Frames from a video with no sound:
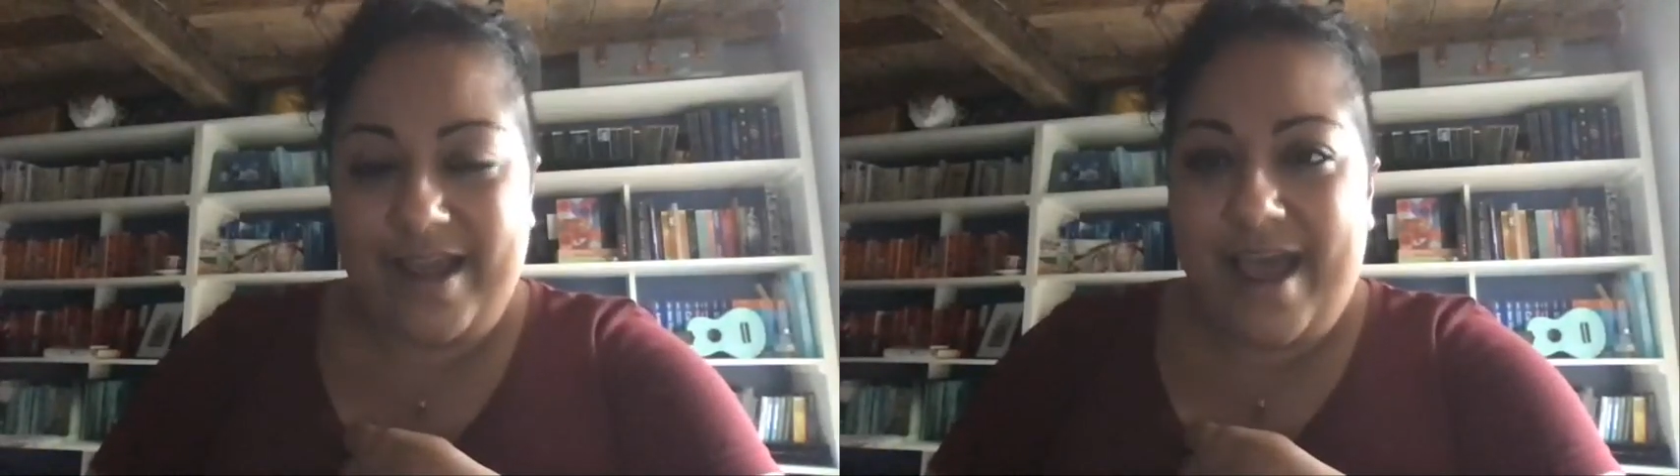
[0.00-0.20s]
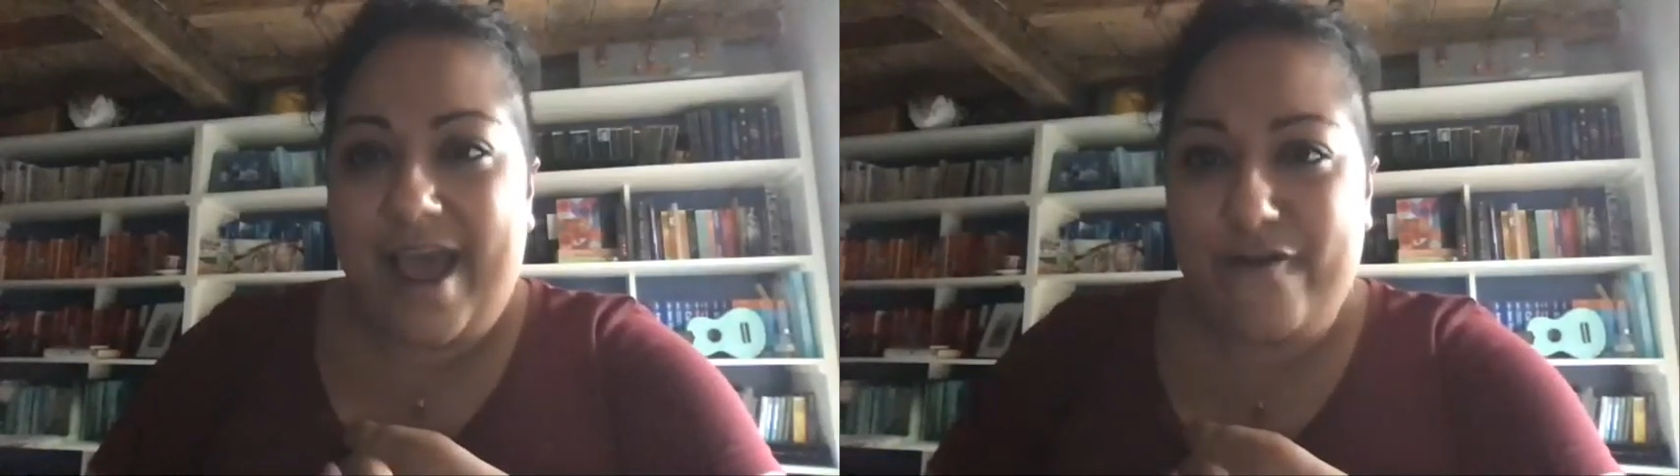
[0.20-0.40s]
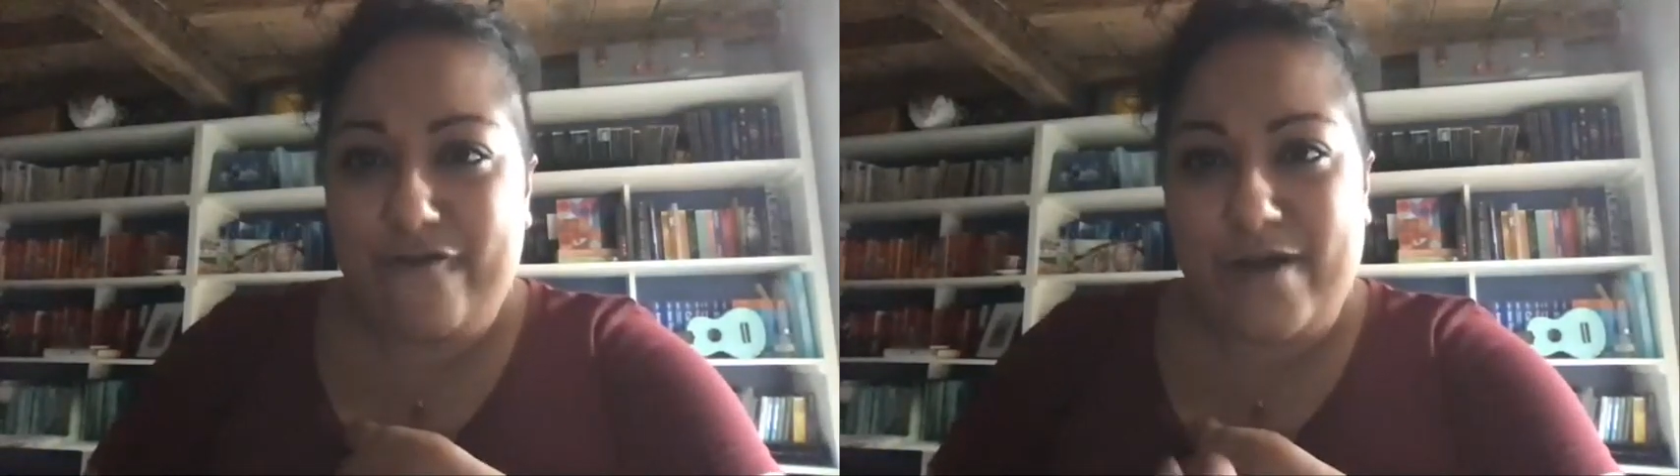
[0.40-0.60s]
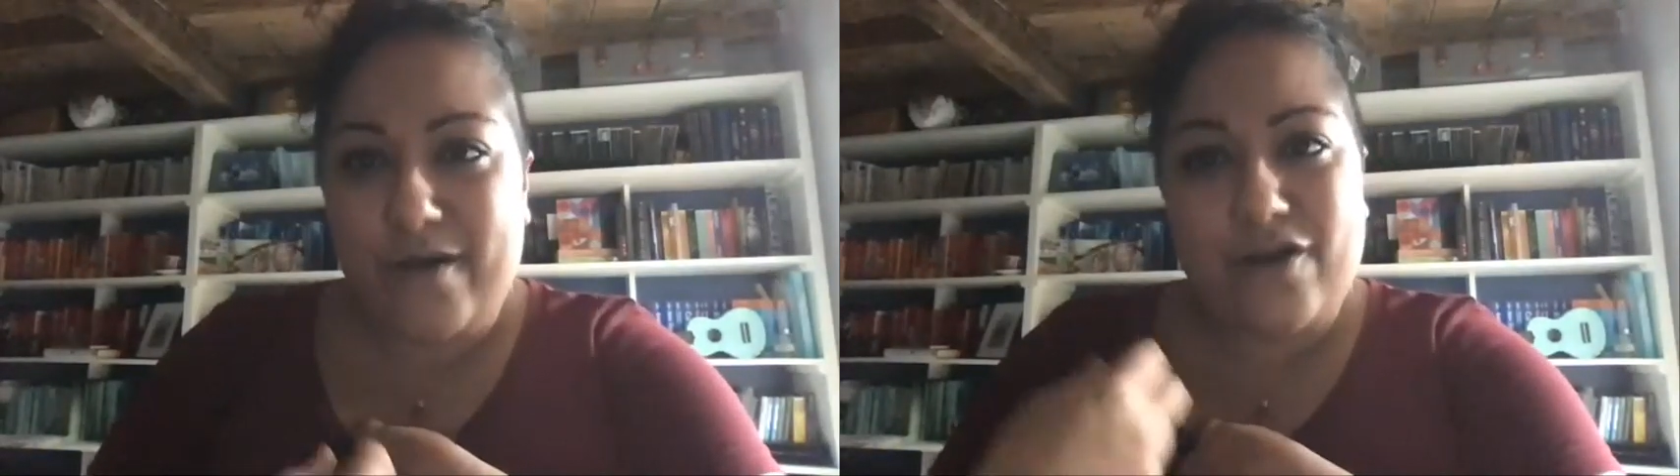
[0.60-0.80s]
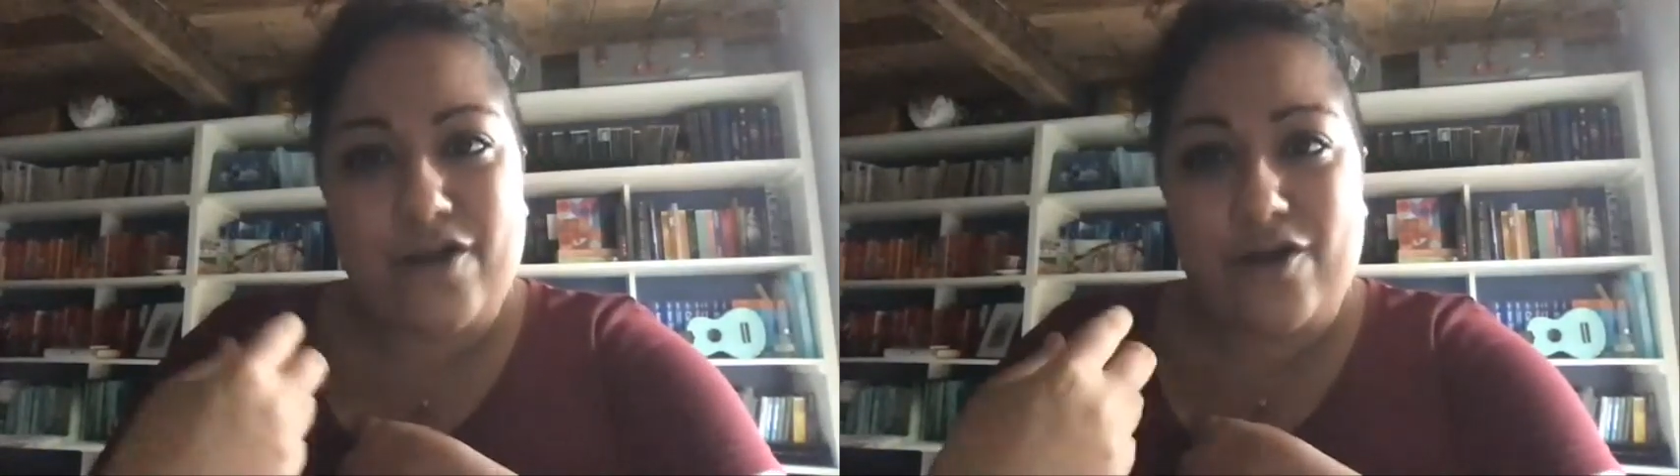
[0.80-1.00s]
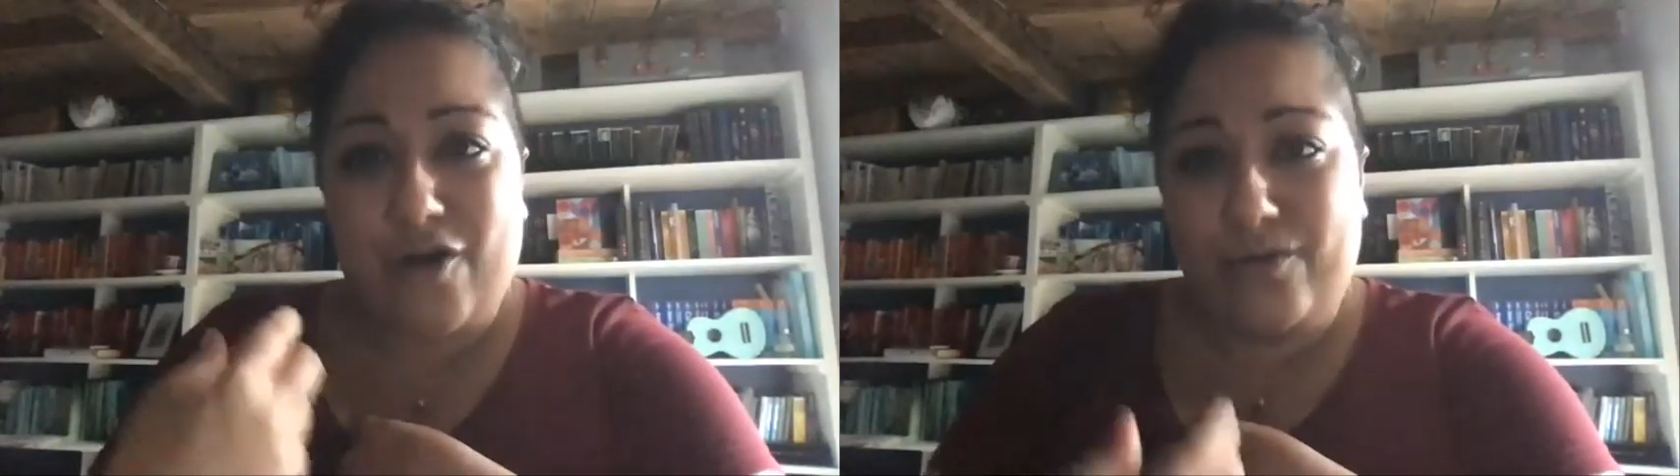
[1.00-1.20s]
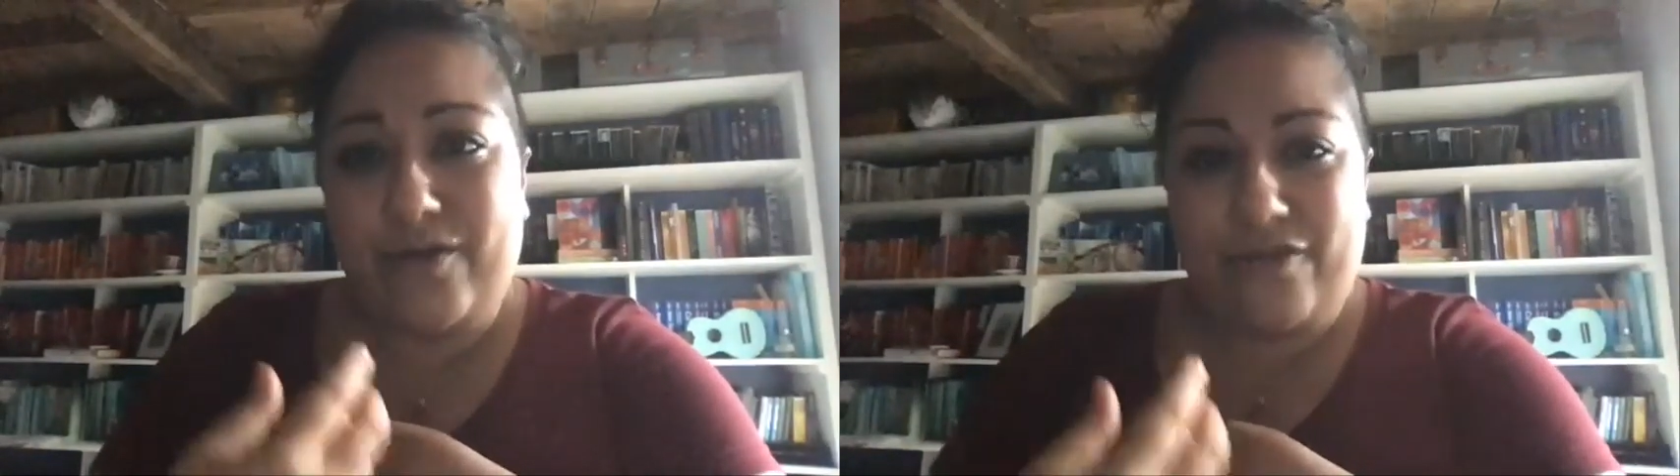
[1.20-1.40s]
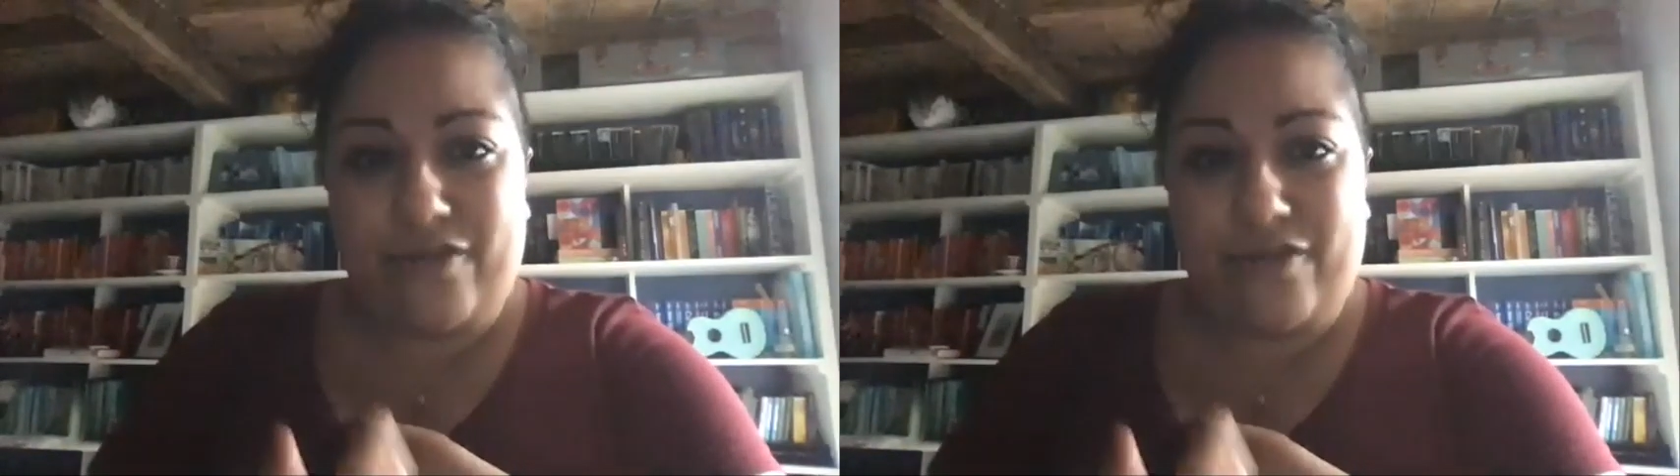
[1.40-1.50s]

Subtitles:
and felt a golden